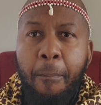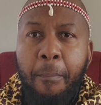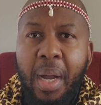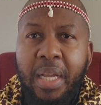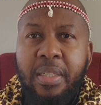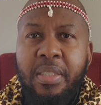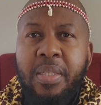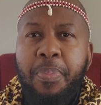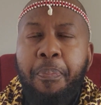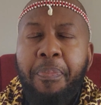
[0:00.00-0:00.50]

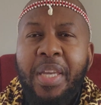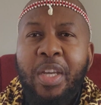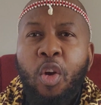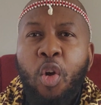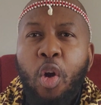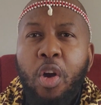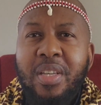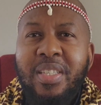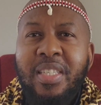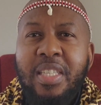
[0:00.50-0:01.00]
But
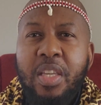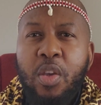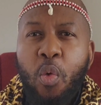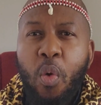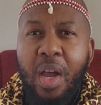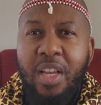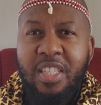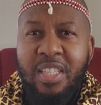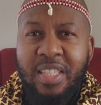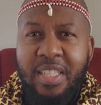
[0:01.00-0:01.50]
because he
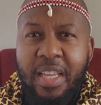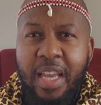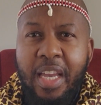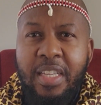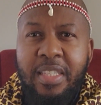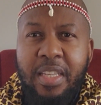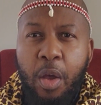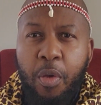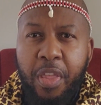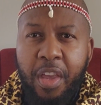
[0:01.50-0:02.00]
was
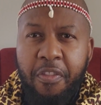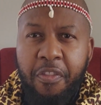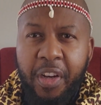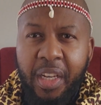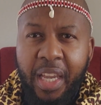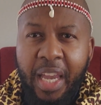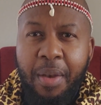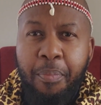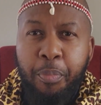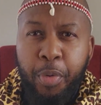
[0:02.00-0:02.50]
a South
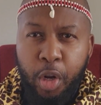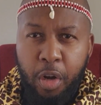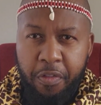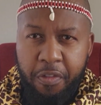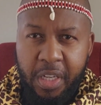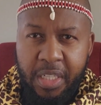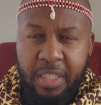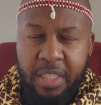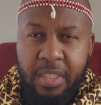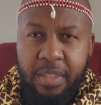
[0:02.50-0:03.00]
African
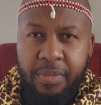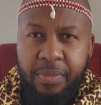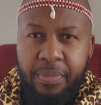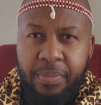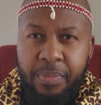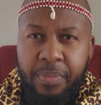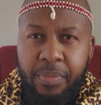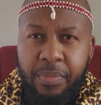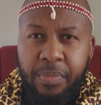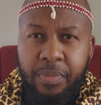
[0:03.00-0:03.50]
prophet,
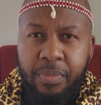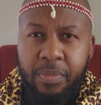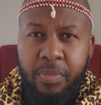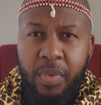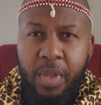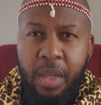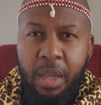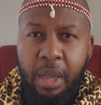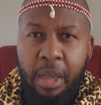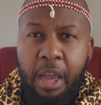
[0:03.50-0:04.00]

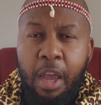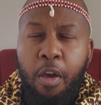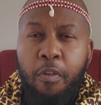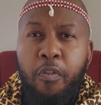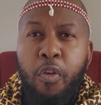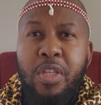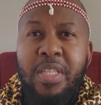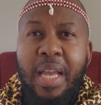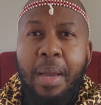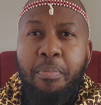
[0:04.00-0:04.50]

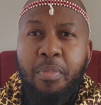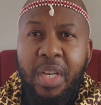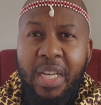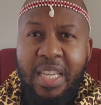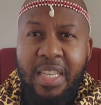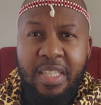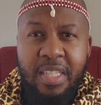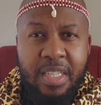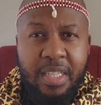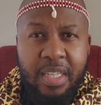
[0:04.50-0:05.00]
for some
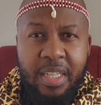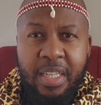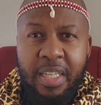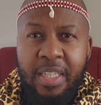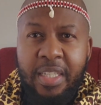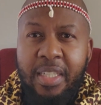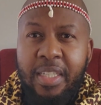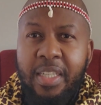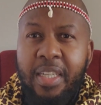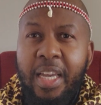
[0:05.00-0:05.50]

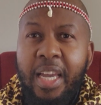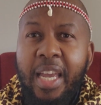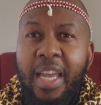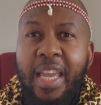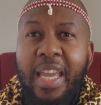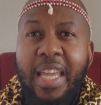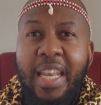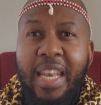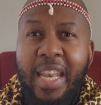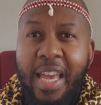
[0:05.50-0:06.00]
reason,
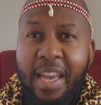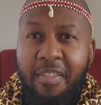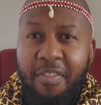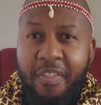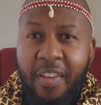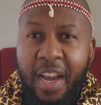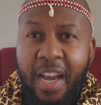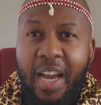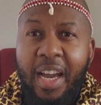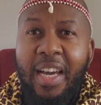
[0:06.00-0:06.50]
he
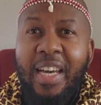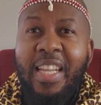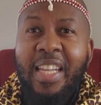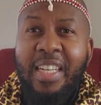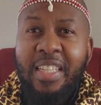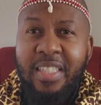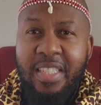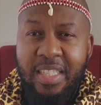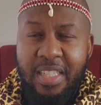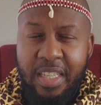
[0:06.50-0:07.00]
never
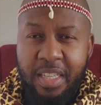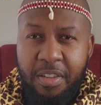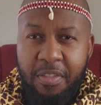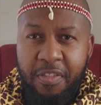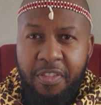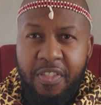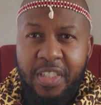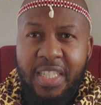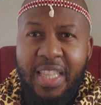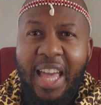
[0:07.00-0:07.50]

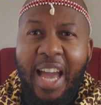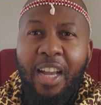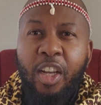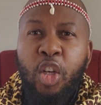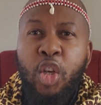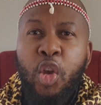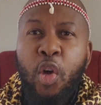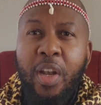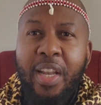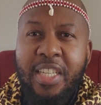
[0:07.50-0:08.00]
received the
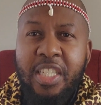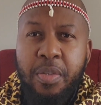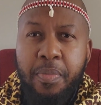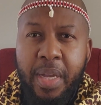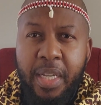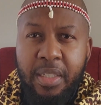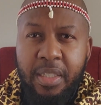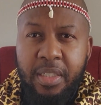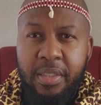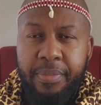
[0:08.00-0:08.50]

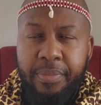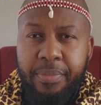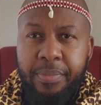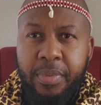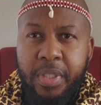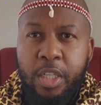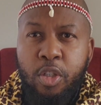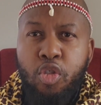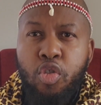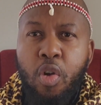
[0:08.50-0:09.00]
acknowledgement,
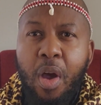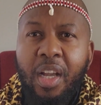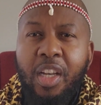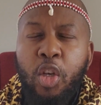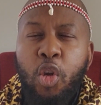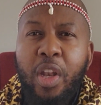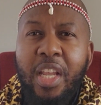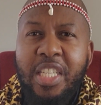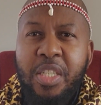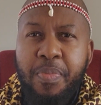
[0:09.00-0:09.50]
the true
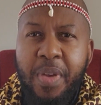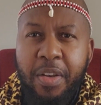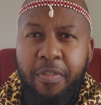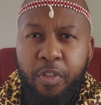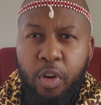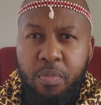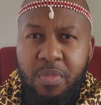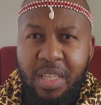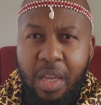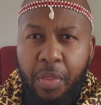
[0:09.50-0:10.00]

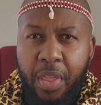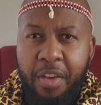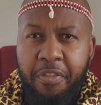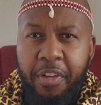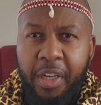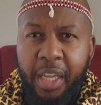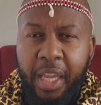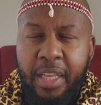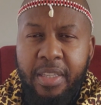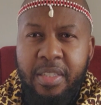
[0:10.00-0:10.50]
acknowledgement from South
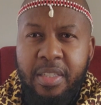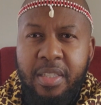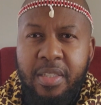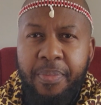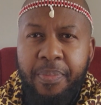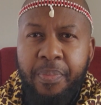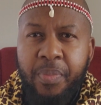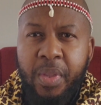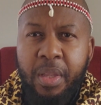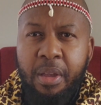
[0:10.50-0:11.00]
Africans.
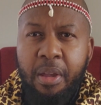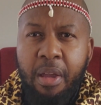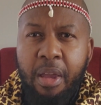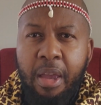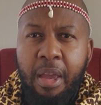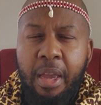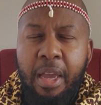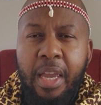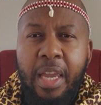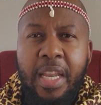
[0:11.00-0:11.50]

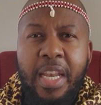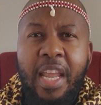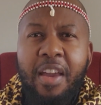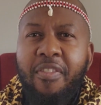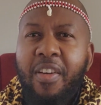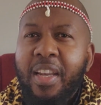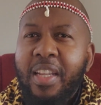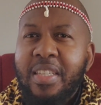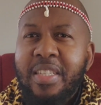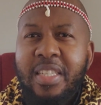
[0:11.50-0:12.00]
He
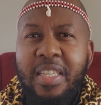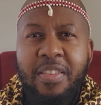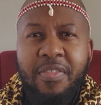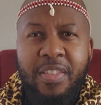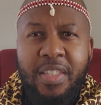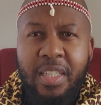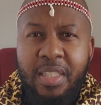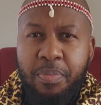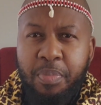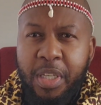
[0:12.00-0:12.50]
never
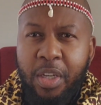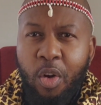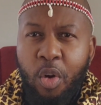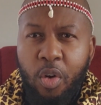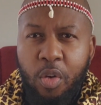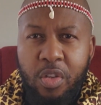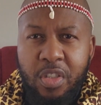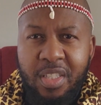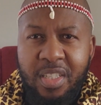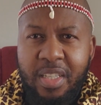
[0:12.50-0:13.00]
received it
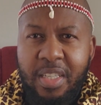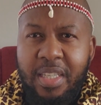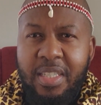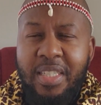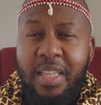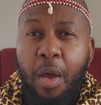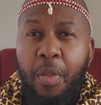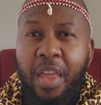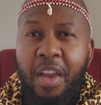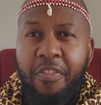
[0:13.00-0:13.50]
because
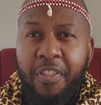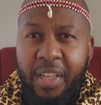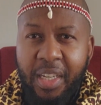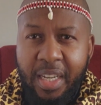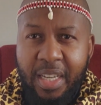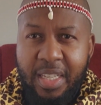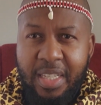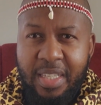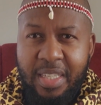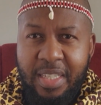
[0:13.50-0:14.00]
South
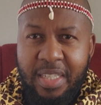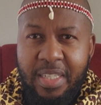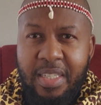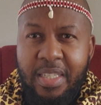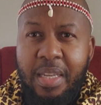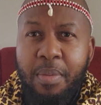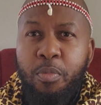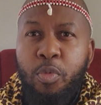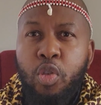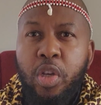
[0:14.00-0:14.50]
Africans
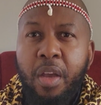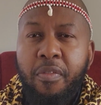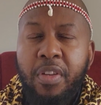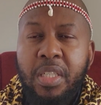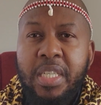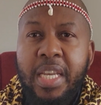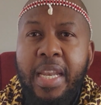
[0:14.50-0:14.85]
seem to have a